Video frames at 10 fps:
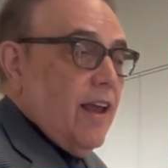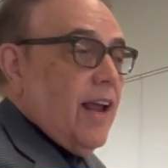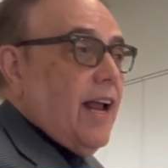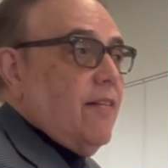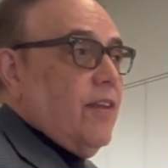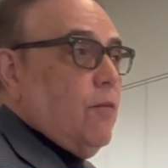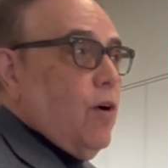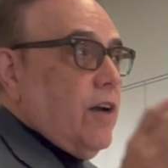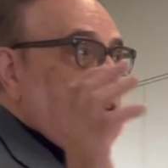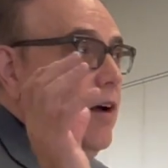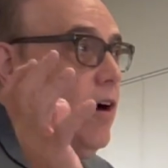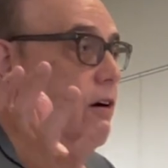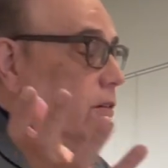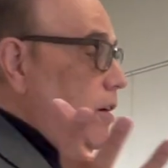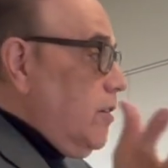And they wanted
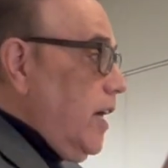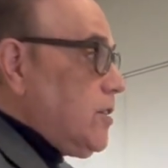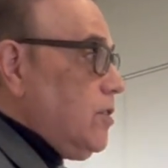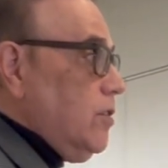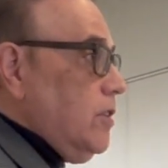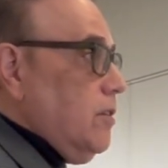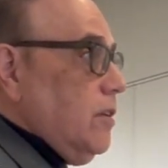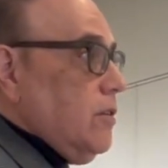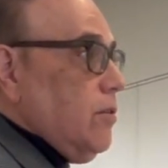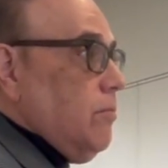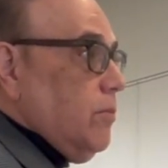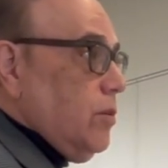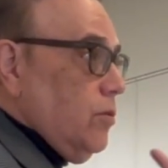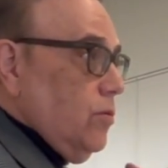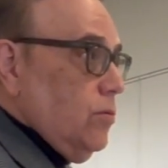our collection
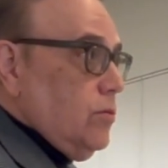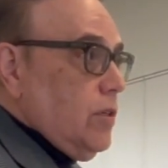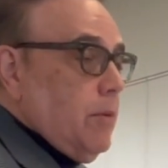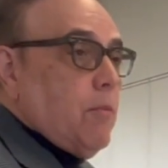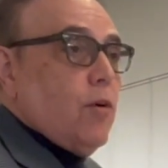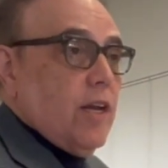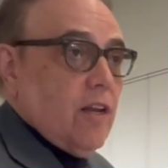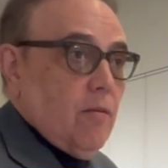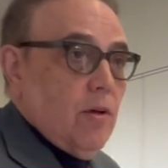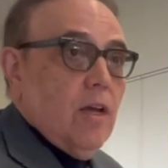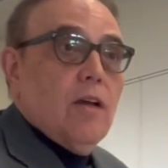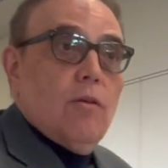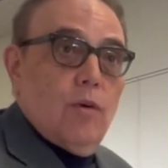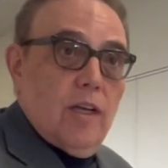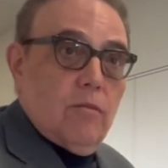to commemorate him.
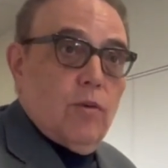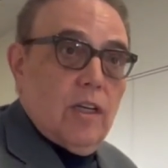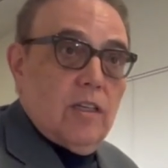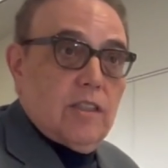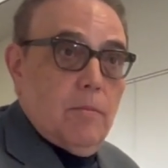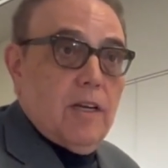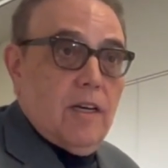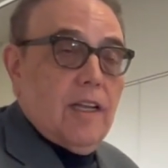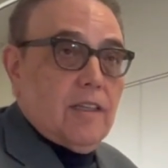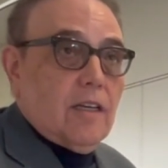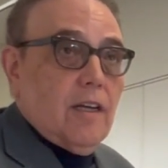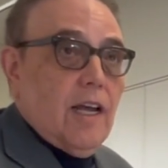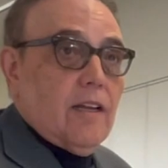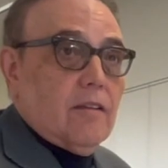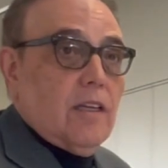We exhibited
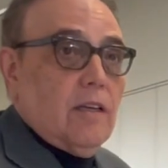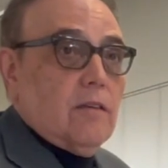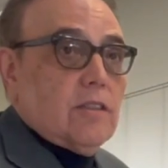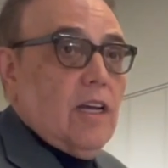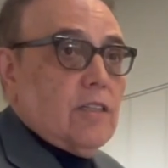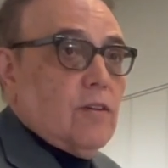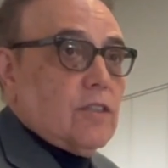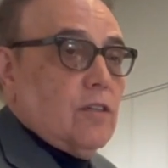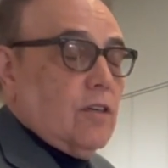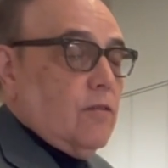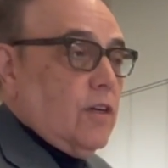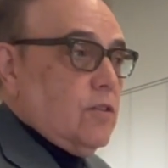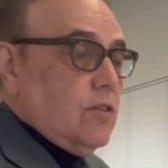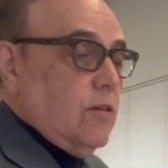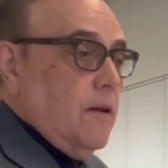at the Science Fiction
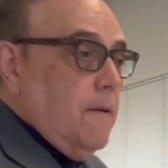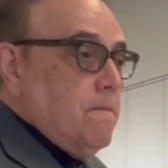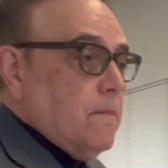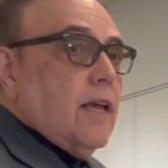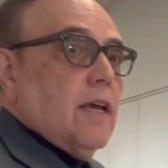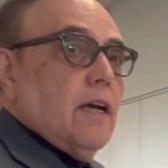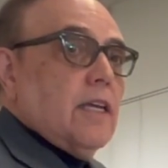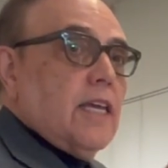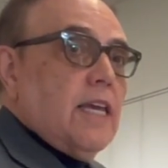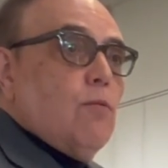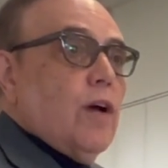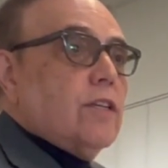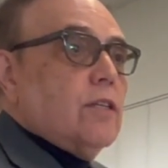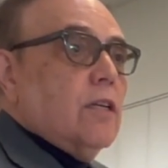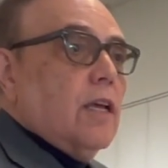Convention. He
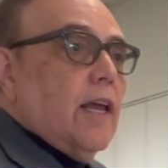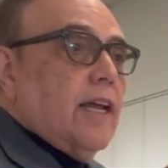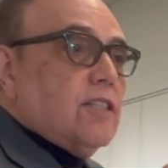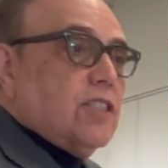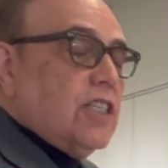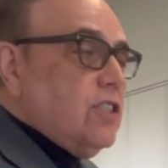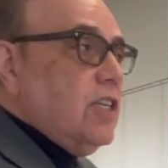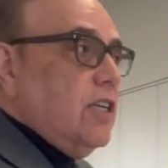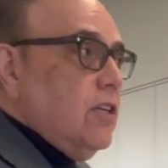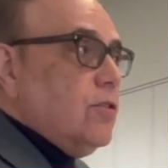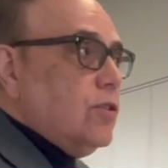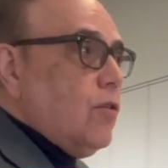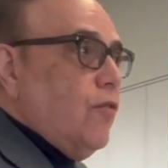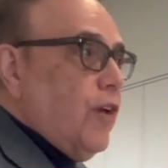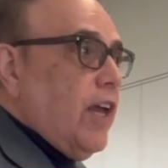went at 16 years
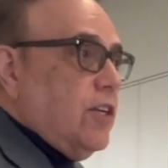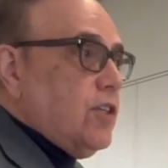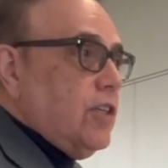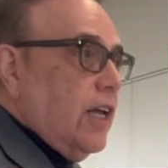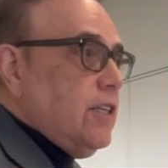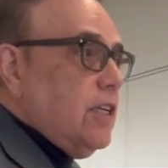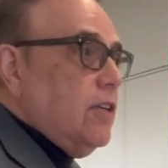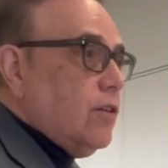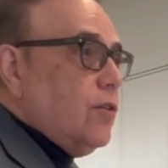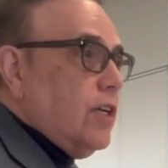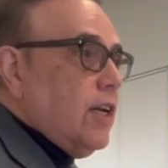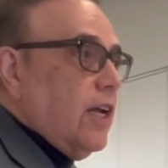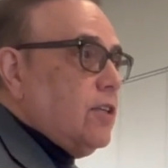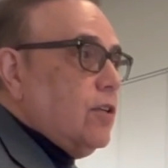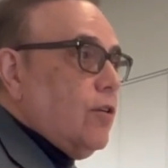of age in
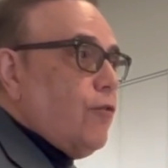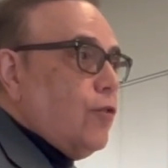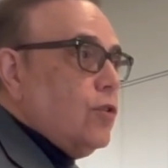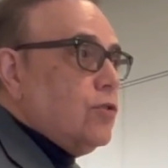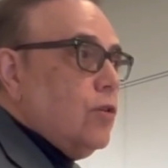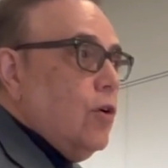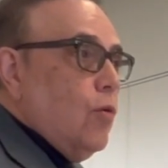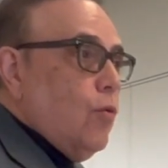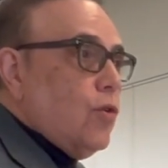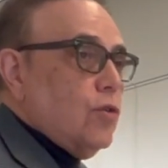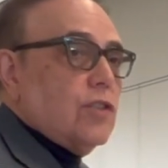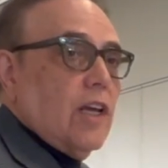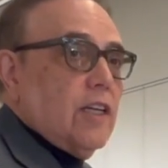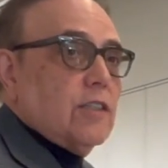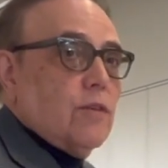1939 to the first World
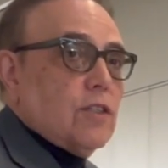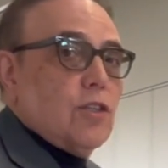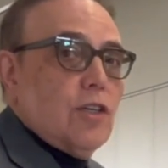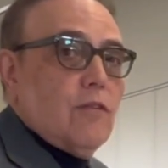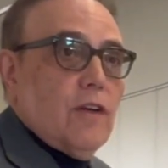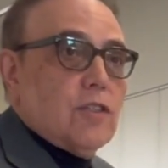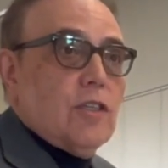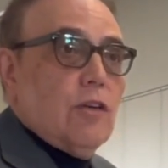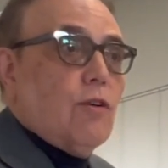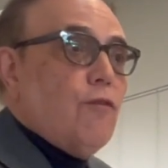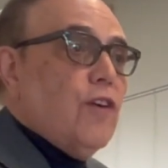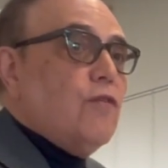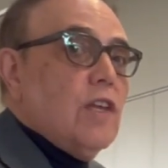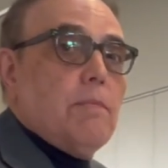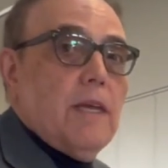Science Fiction Convention. There were
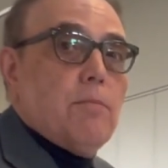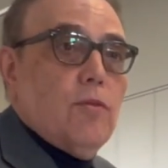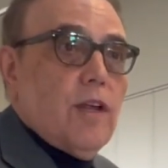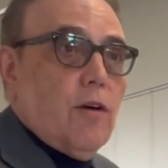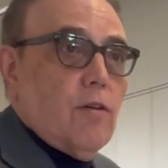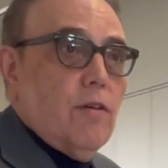50 people there.